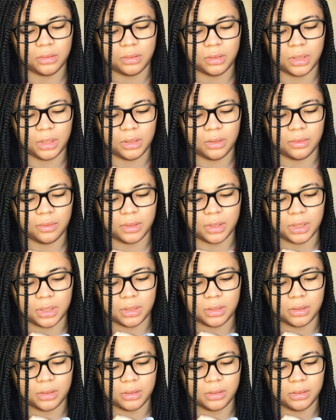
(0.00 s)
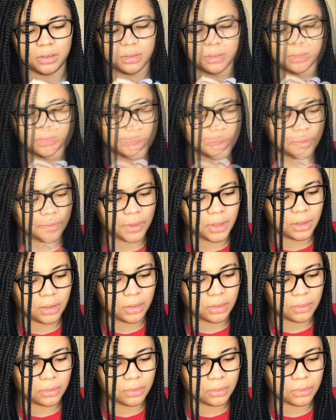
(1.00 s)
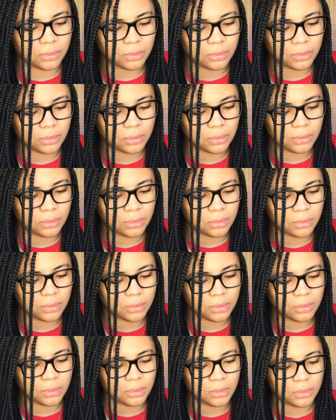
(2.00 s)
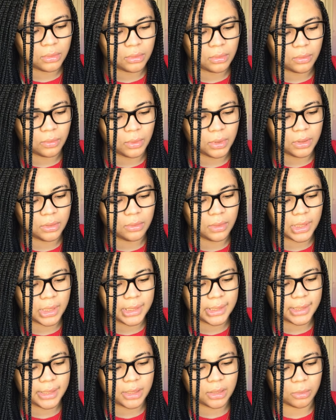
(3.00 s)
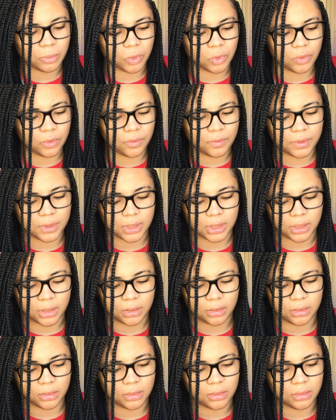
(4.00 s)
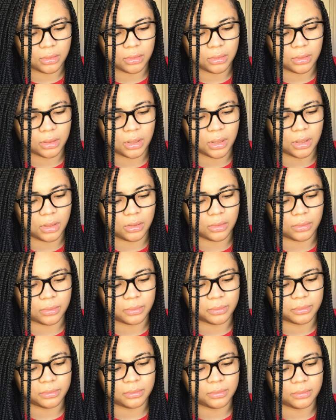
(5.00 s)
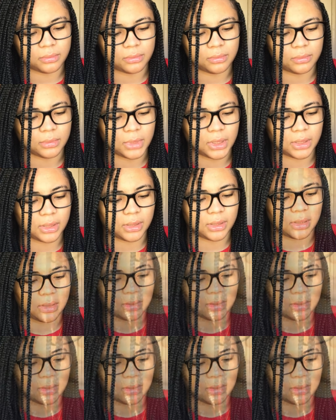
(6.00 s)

Thank you guys. First of all, where do they see some grooves at? Oh, I see.